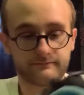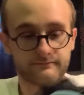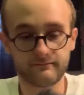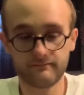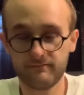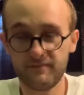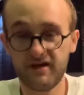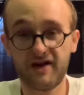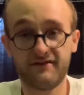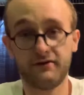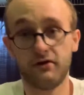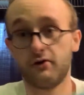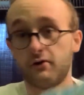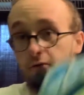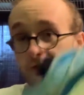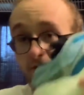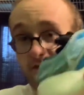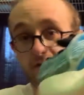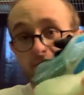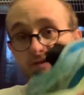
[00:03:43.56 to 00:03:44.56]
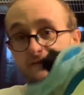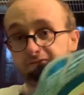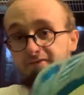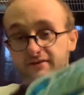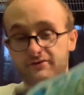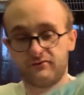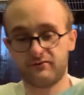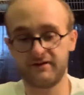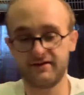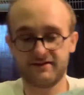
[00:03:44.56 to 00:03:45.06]
if you don't know anything about the
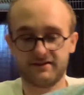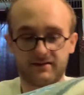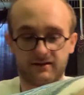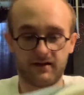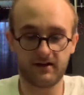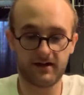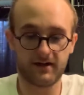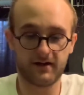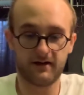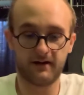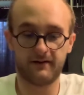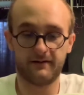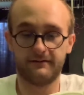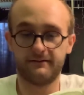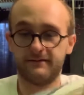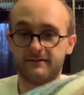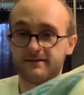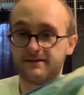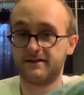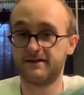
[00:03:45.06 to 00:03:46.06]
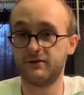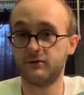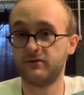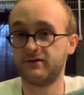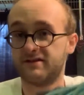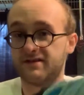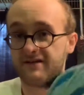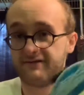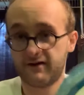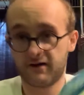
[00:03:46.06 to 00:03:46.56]
V3s, it's the
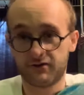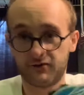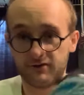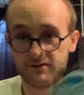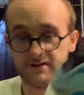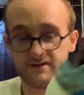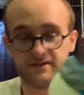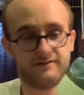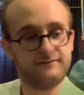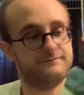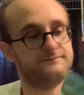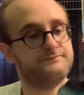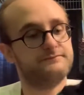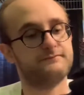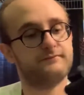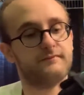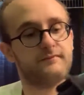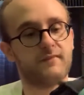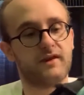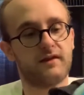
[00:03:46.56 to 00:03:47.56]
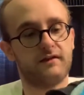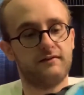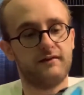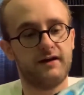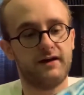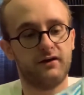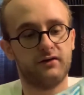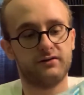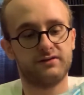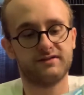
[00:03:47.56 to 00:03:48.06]
newest 700s. They
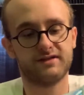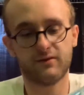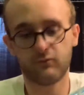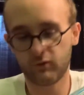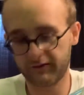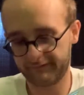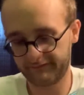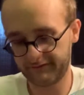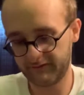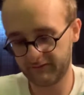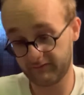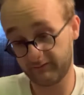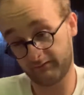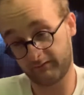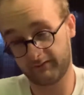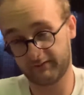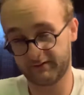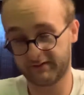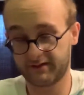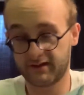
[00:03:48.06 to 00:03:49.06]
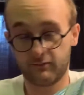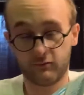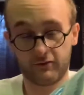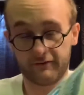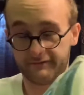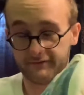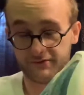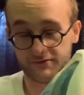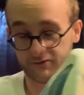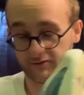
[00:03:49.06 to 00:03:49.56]
are somewhat
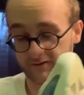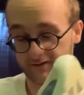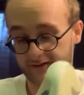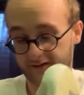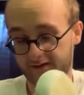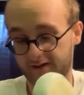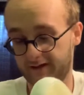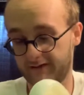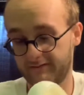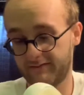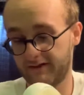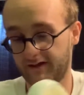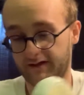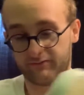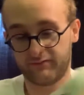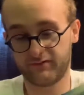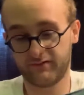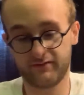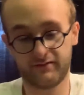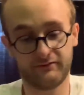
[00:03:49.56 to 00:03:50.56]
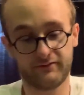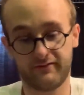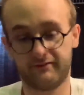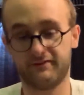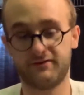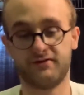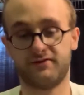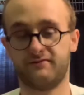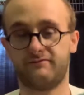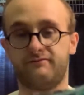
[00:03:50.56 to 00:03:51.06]
futuristic. They completely went
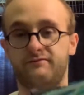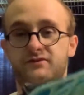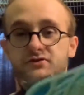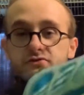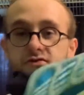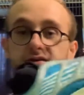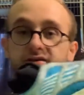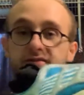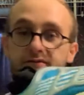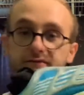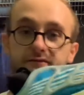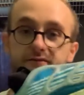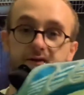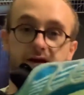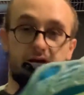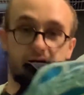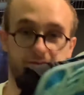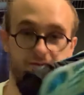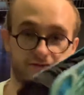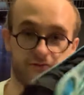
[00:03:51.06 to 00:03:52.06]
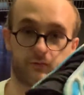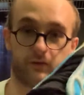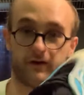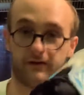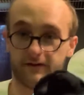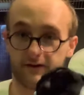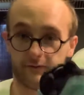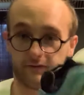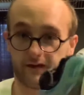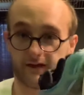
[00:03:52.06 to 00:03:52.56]
just straight in the. I swear
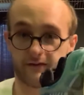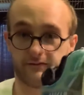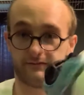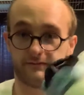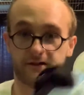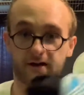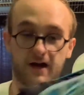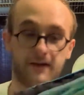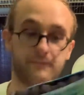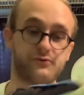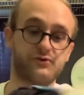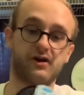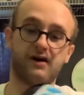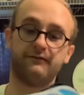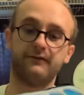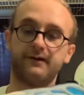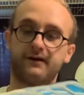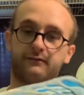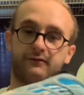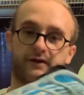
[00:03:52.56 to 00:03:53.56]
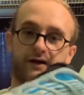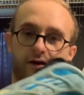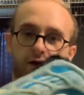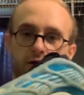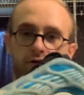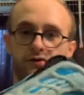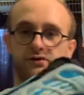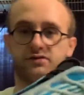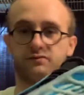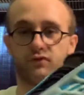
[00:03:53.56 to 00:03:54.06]
they were like time traveling, and we're like, hey,
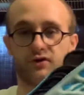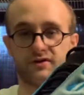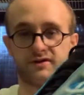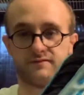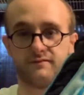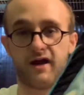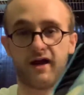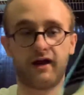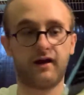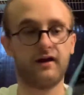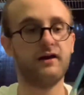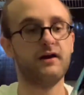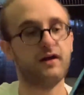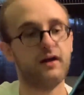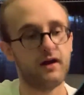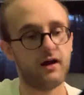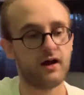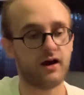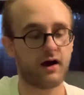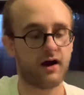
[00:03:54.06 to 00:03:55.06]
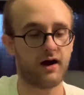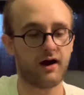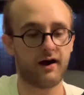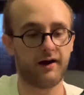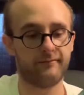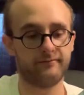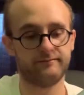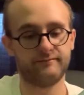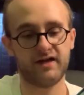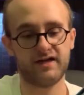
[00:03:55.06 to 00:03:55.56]
let's just bring this back.
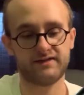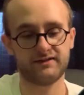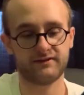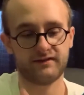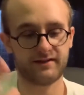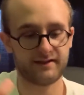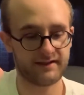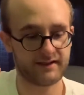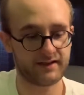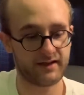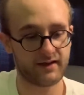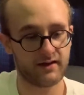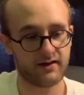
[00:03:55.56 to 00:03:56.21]
Basically,